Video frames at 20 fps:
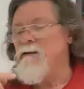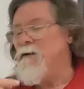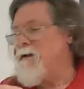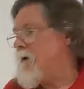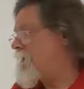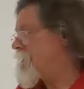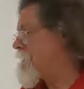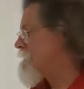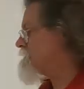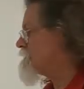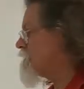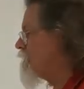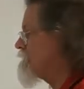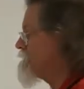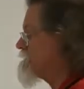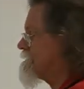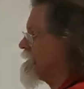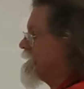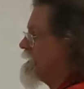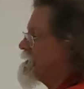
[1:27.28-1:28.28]
And that's
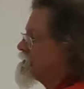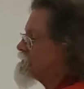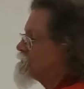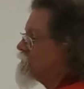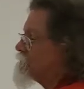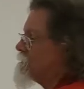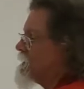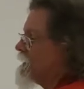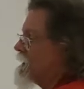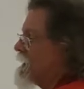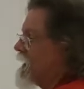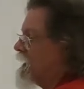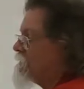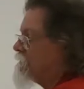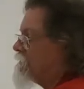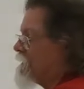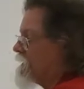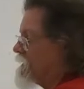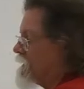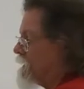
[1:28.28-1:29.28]
always the case, so about
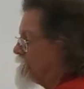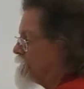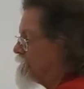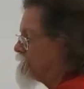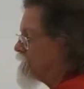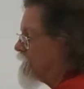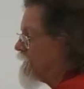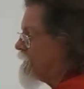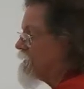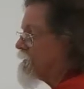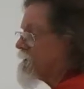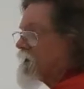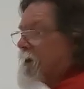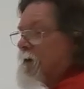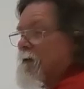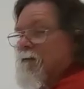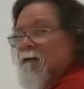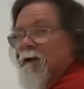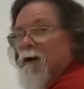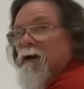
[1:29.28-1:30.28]
halfway. And I'm going to draw a
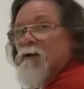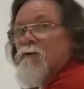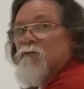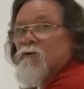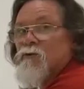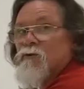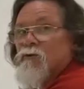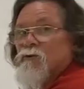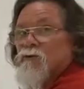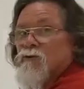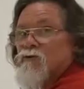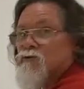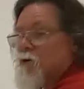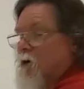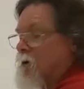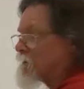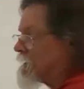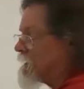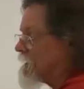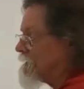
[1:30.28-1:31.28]
light line. Well, you're going to
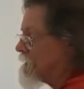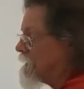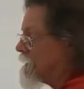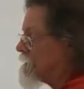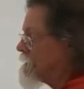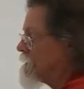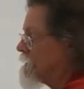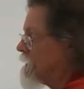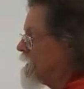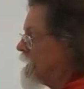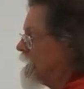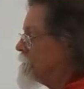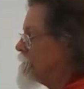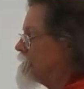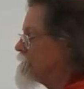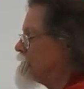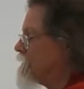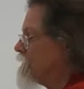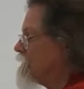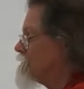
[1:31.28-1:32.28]
draw a light line. I'm going
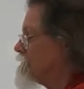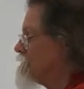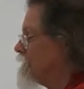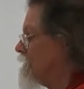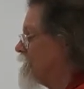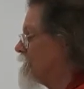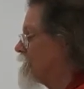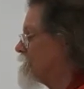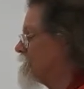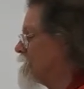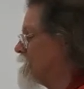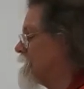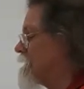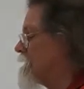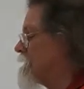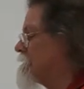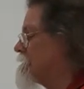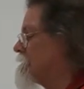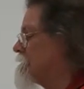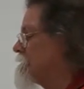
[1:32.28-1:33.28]
to draw a dark
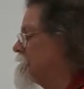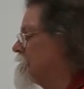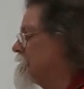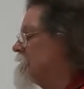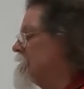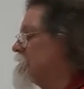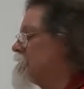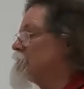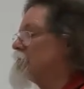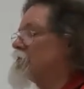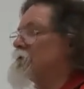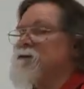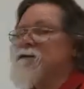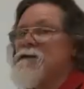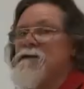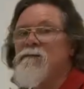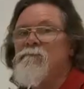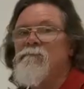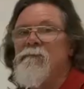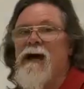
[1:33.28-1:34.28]
line so you can
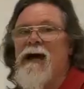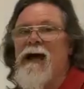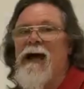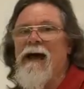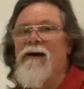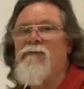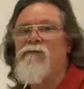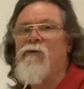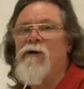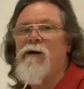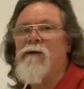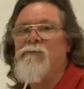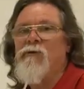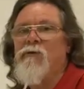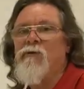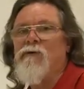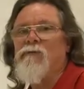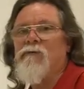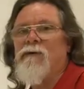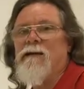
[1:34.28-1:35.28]
see my halfway
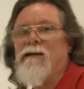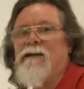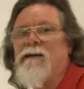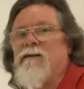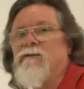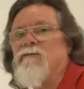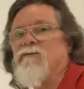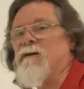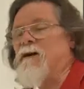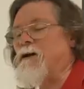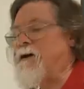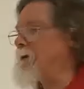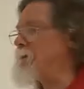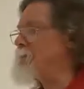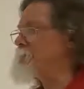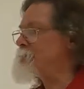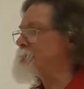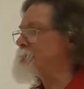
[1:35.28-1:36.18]
point right here, okay?